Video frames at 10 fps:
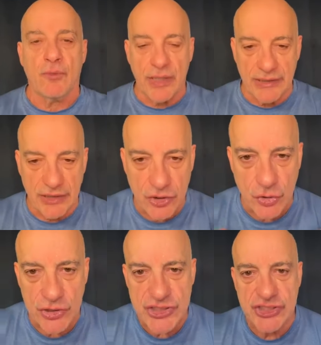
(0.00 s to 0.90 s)
When a
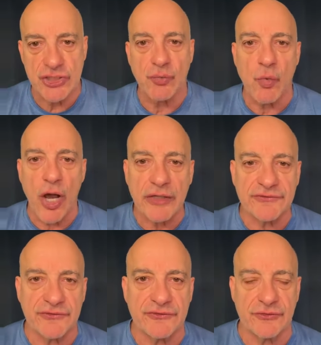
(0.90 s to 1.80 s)
Christian
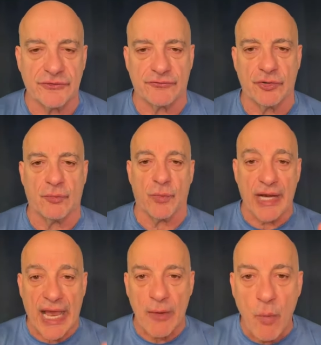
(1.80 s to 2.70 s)
walks into the room,
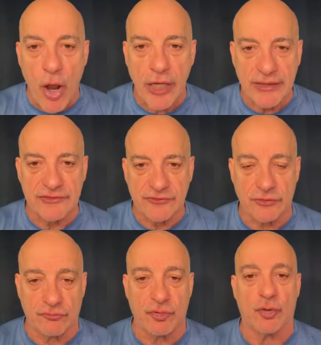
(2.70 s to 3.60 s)
when I walk
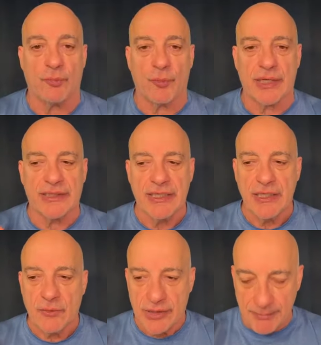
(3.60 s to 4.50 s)
into a room, when
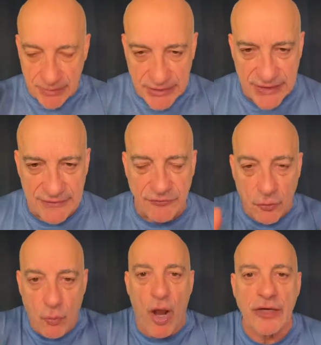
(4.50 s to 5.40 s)
a
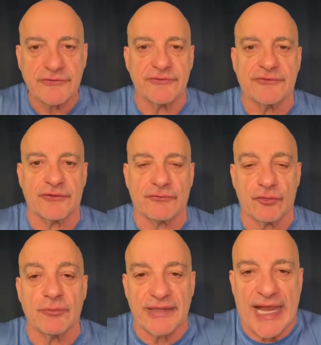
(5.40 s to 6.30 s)
believer walks into the
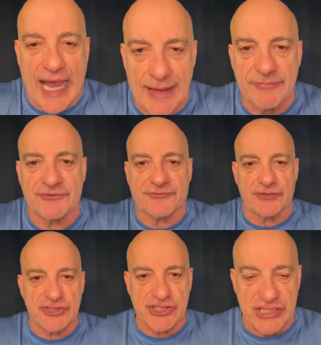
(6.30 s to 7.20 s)
room, the
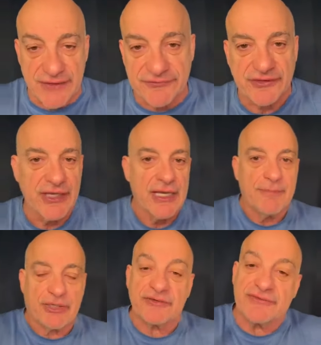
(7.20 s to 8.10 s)
atmosphere shifts
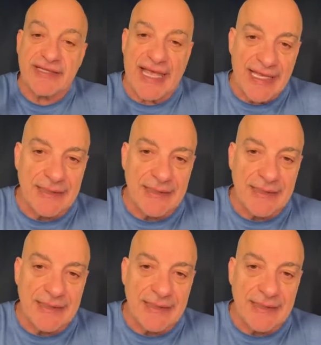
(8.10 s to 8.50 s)
because the